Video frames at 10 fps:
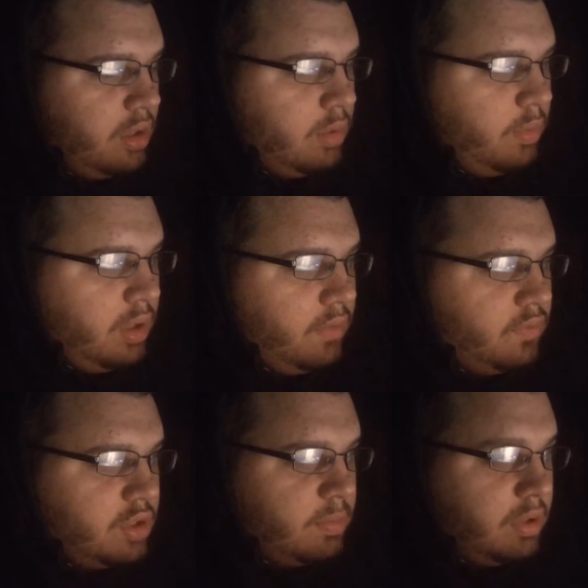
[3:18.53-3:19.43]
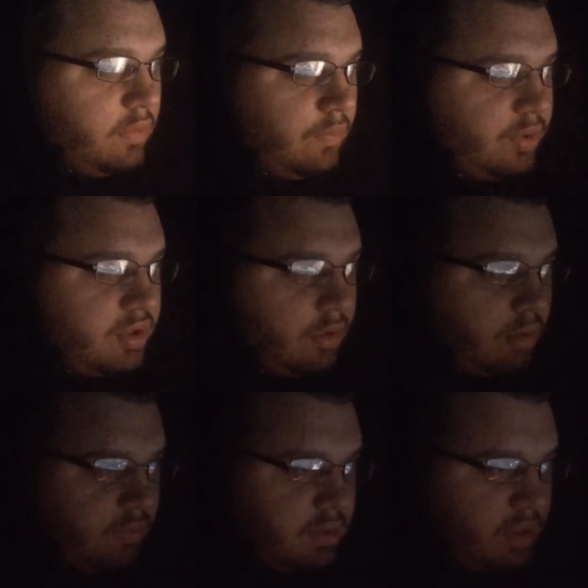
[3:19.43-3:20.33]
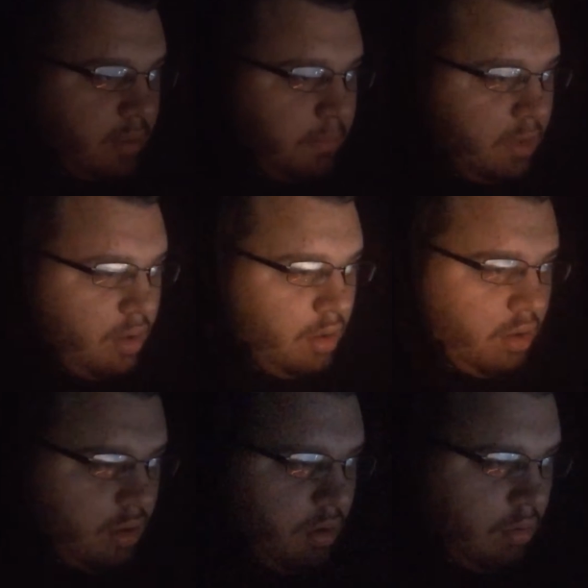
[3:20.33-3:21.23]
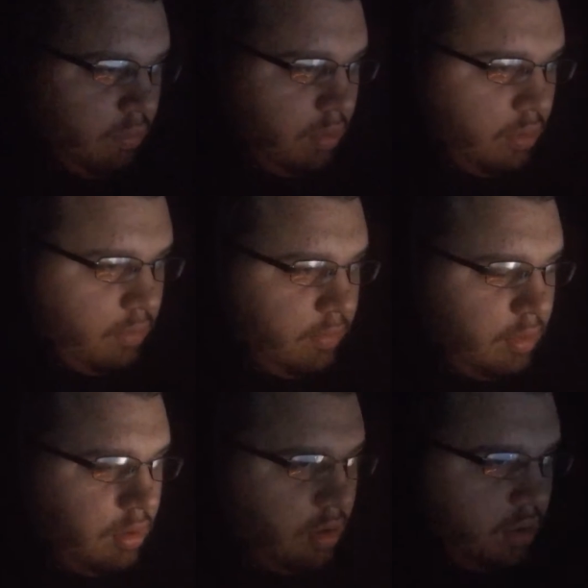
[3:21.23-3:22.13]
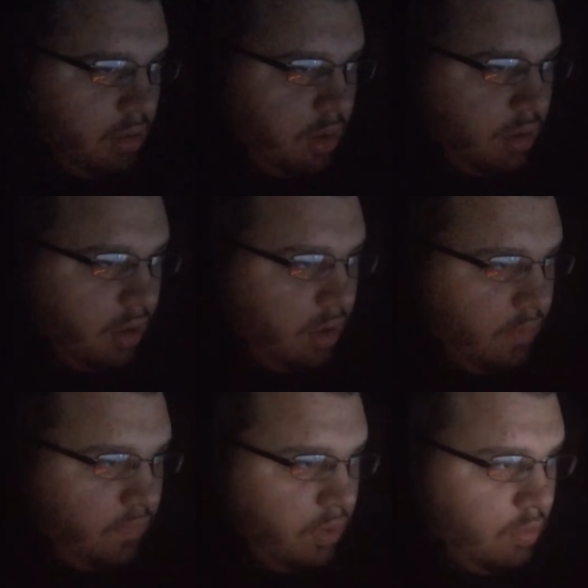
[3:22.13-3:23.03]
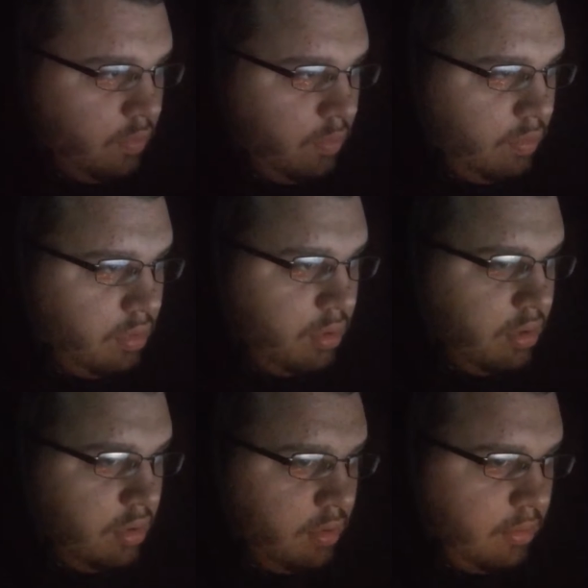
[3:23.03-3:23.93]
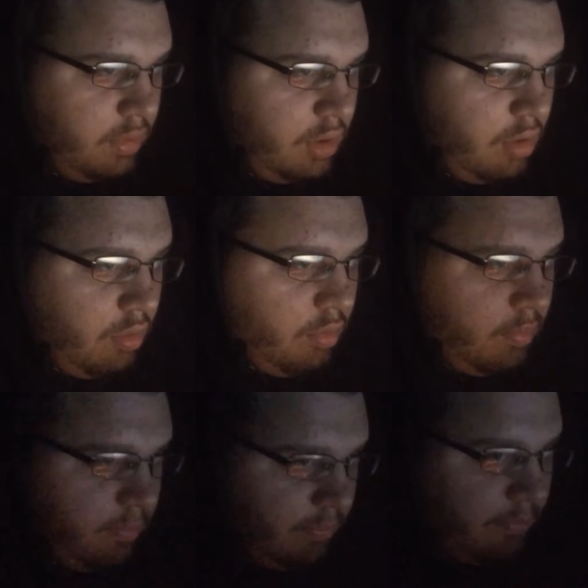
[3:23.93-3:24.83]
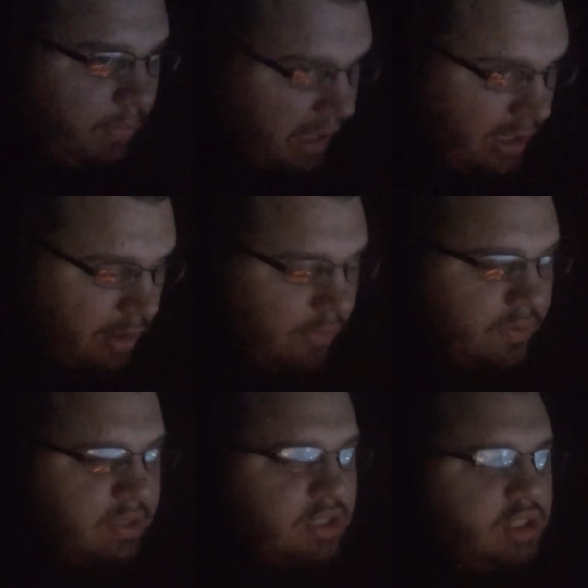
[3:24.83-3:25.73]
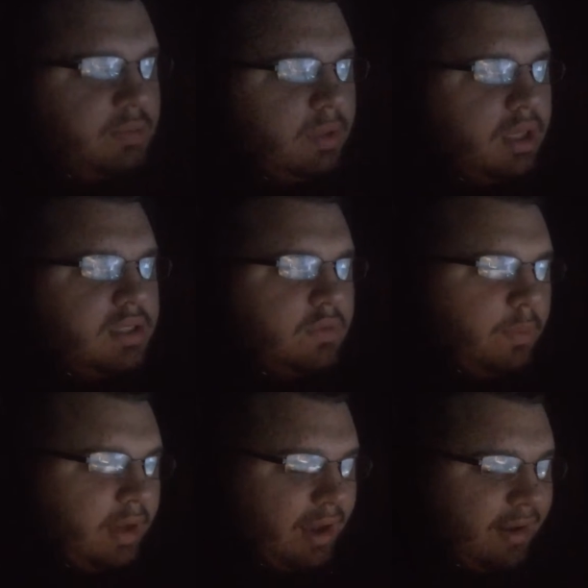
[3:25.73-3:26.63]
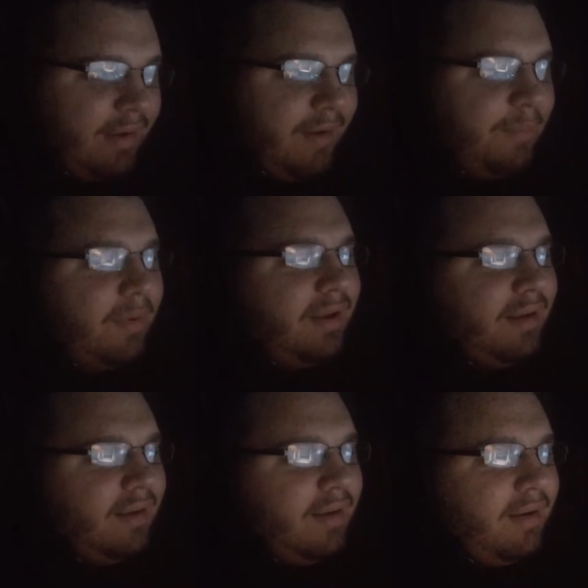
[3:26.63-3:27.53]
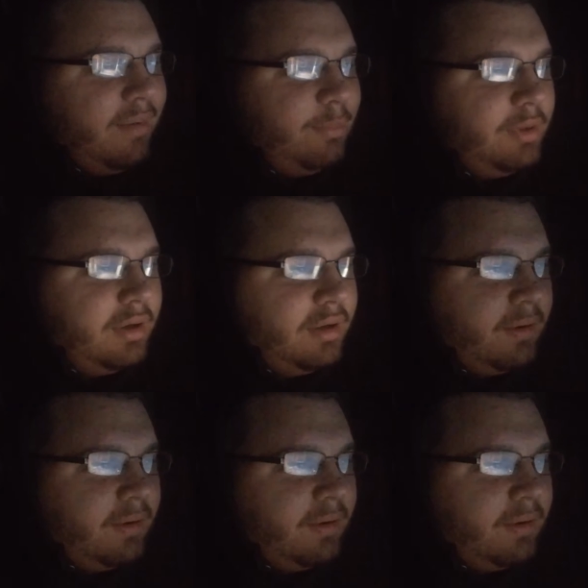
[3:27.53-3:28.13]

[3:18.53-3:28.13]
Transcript: we've just been there for each other all this time. Well, a lot of you, might know this just because of the way I am. But